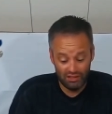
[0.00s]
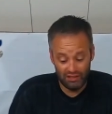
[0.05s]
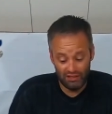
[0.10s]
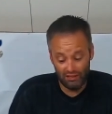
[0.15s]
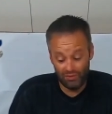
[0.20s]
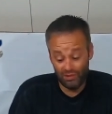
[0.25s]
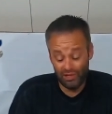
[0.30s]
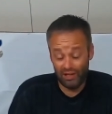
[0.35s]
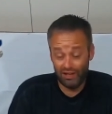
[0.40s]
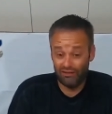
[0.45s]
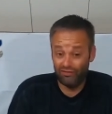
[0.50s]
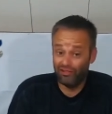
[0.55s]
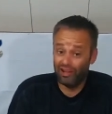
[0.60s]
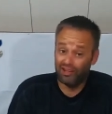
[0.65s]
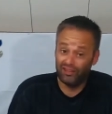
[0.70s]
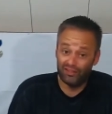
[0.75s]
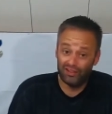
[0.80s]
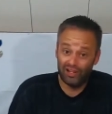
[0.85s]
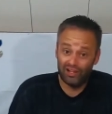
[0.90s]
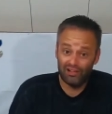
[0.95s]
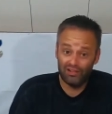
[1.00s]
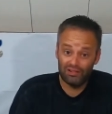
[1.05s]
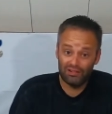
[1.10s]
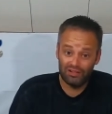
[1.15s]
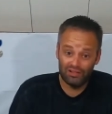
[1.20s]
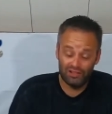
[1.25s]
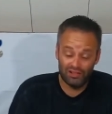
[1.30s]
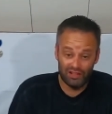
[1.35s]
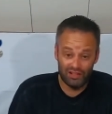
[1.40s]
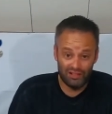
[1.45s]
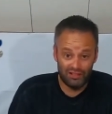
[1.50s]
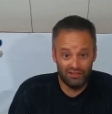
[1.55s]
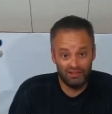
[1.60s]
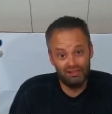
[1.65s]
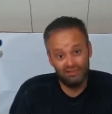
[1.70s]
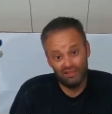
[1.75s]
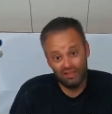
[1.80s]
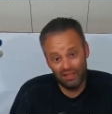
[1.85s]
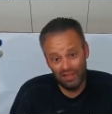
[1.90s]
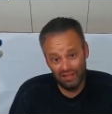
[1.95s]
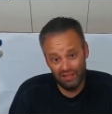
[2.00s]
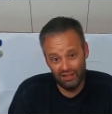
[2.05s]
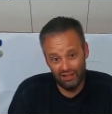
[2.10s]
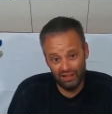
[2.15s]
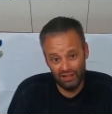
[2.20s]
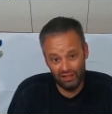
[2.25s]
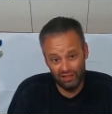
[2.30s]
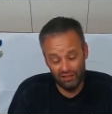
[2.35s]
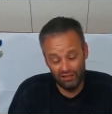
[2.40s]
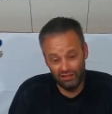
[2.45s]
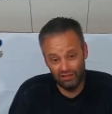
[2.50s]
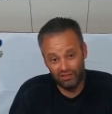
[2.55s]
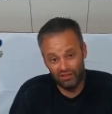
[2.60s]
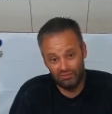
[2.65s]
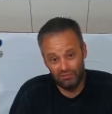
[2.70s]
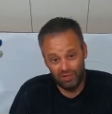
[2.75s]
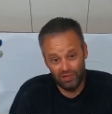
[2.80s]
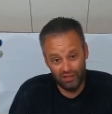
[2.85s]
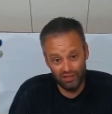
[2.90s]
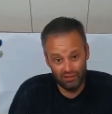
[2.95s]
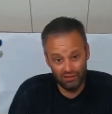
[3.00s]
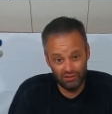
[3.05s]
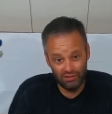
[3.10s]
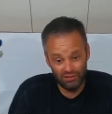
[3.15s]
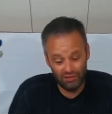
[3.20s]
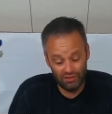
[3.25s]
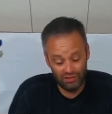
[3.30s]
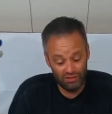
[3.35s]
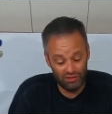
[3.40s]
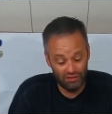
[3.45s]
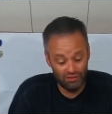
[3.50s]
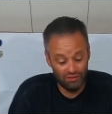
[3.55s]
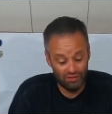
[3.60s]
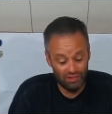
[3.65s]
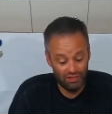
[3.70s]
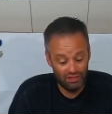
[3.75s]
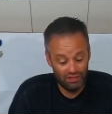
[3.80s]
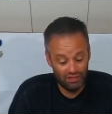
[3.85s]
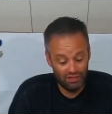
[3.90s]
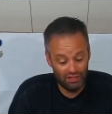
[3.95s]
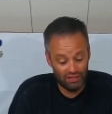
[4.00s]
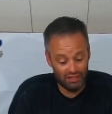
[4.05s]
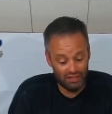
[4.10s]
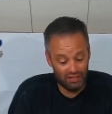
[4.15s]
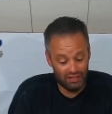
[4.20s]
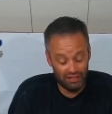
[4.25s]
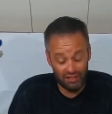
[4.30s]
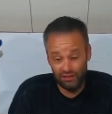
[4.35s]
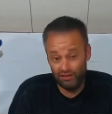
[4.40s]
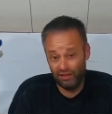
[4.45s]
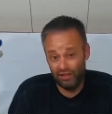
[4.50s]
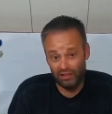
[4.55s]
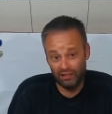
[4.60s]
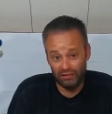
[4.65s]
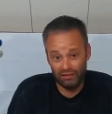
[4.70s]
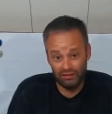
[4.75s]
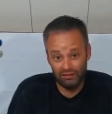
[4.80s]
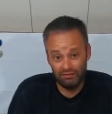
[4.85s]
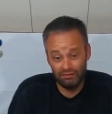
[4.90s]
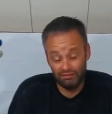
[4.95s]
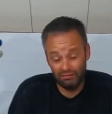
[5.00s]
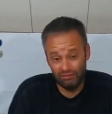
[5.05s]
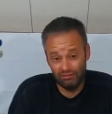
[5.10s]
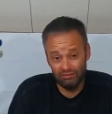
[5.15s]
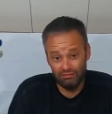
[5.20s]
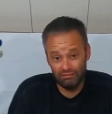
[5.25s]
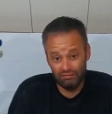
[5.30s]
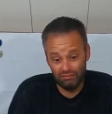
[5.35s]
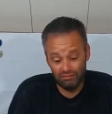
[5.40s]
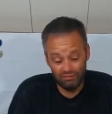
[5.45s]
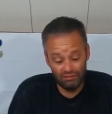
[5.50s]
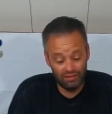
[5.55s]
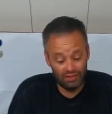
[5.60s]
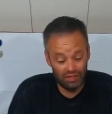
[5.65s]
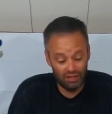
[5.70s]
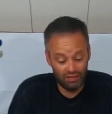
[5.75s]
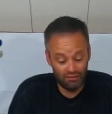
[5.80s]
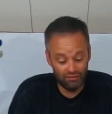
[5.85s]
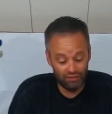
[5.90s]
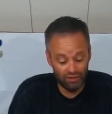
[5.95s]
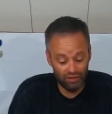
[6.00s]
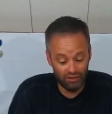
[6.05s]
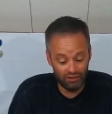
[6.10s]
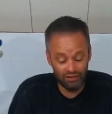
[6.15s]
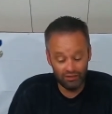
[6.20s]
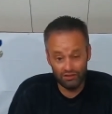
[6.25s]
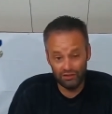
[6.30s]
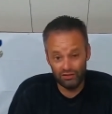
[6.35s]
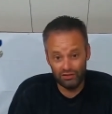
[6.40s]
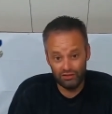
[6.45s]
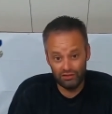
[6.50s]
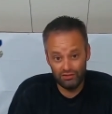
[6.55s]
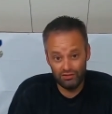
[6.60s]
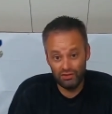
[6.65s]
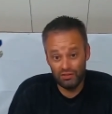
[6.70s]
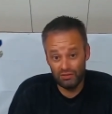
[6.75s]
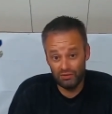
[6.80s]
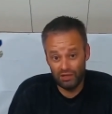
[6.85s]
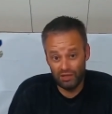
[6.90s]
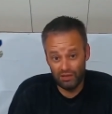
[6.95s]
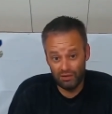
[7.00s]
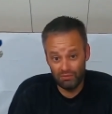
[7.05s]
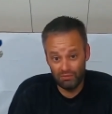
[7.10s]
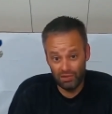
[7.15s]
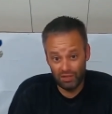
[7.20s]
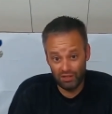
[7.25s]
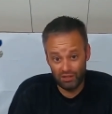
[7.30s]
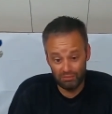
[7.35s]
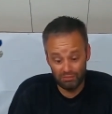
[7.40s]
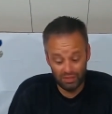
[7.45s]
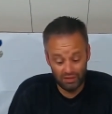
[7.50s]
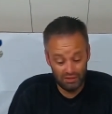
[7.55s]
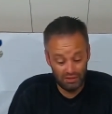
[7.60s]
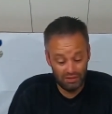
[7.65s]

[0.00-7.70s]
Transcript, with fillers: And the way I found out is I handed the gun to somebody else to shoot, and they let off a nice little two round burp.